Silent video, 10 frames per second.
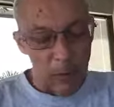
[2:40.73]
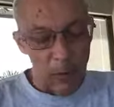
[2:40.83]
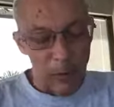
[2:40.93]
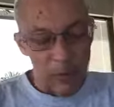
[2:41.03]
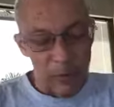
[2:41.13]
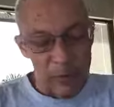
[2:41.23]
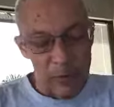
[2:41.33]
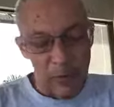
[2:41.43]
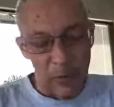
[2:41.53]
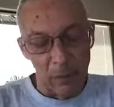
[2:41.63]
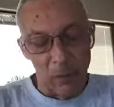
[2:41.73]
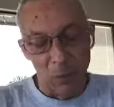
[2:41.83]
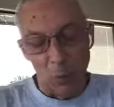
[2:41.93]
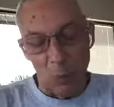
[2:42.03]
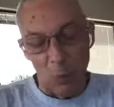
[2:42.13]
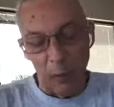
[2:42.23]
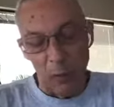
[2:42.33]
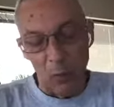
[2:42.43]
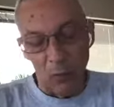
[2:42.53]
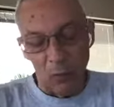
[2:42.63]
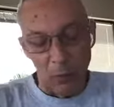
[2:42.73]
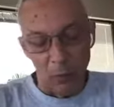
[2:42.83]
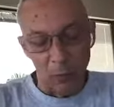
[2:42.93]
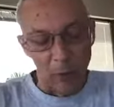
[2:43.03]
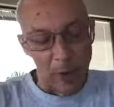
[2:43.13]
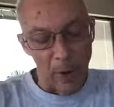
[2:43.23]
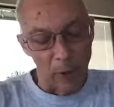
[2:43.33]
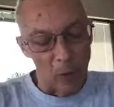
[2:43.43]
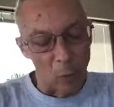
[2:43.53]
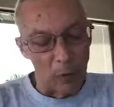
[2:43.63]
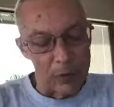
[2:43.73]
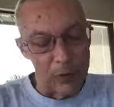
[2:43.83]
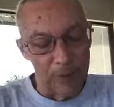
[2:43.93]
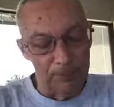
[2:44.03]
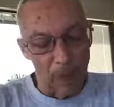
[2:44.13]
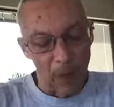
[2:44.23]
usage, and records notes on the grammarian worksheet.